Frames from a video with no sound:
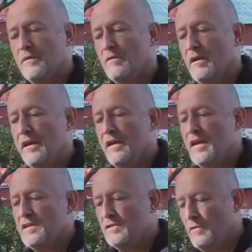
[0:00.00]
Okay.
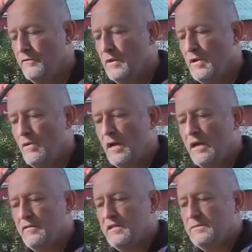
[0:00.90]
So if we go
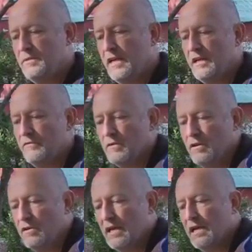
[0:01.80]
on this plant, if we're
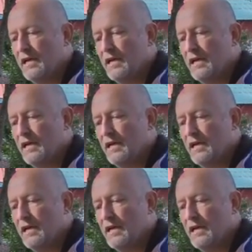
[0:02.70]
looking